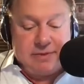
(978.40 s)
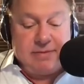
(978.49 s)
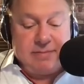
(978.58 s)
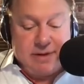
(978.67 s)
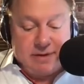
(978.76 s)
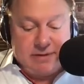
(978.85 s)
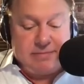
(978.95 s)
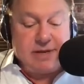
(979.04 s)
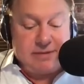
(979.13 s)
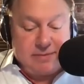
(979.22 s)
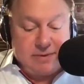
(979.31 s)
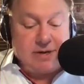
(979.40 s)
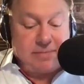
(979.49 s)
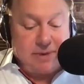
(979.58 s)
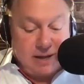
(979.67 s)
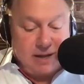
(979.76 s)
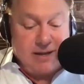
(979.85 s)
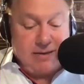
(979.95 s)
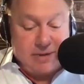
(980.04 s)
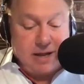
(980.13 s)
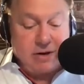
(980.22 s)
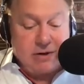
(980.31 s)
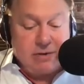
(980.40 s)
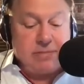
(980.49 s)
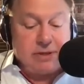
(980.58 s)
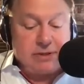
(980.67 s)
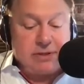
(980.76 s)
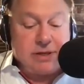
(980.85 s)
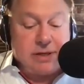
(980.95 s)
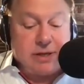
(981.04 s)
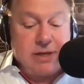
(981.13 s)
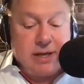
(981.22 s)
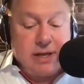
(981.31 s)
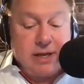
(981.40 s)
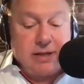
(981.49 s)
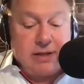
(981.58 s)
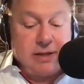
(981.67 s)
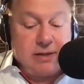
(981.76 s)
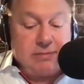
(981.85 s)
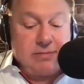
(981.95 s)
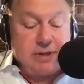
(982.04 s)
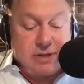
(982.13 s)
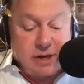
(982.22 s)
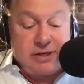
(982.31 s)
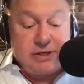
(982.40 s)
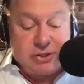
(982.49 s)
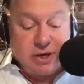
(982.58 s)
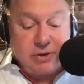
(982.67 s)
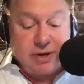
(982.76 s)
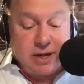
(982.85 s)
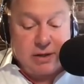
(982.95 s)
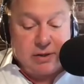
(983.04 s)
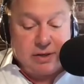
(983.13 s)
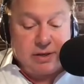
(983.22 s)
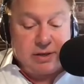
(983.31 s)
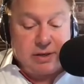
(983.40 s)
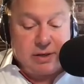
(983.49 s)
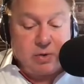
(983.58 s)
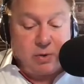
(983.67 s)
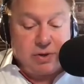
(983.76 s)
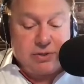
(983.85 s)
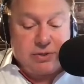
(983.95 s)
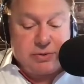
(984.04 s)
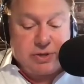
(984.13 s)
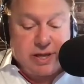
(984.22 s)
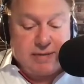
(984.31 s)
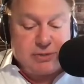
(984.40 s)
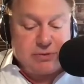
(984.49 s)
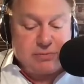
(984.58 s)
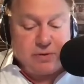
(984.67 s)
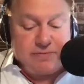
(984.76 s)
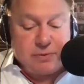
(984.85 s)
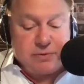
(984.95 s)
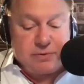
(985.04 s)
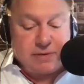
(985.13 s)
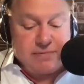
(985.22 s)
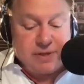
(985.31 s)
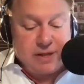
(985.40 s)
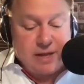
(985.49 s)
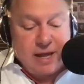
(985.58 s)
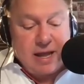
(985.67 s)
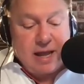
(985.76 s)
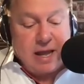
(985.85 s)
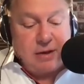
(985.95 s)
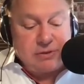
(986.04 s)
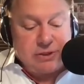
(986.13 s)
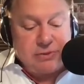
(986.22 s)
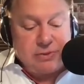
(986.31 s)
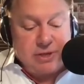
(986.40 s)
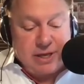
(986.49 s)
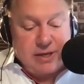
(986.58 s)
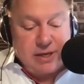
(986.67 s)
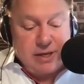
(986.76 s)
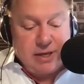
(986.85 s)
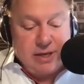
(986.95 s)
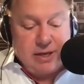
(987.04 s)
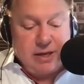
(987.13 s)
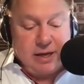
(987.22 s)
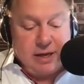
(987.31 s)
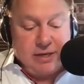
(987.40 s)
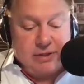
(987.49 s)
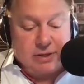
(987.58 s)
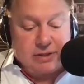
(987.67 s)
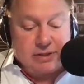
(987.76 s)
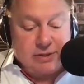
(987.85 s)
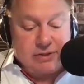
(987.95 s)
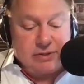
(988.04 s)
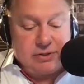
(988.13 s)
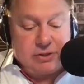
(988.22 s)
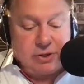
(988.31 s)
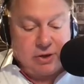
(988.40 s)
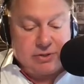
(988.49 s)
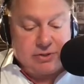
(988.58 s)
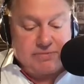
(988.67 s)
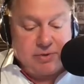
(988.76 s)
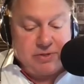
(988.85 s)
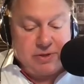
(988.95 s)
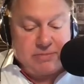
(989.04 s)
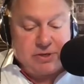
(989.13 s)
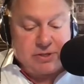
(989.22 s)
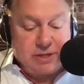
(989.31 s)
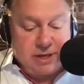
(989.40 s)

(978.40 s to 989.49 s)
You may be tempted to buy, but studies show now, this is according to Ken Schmurf, who's of the How To Geek. He took a dozen chargers, put them to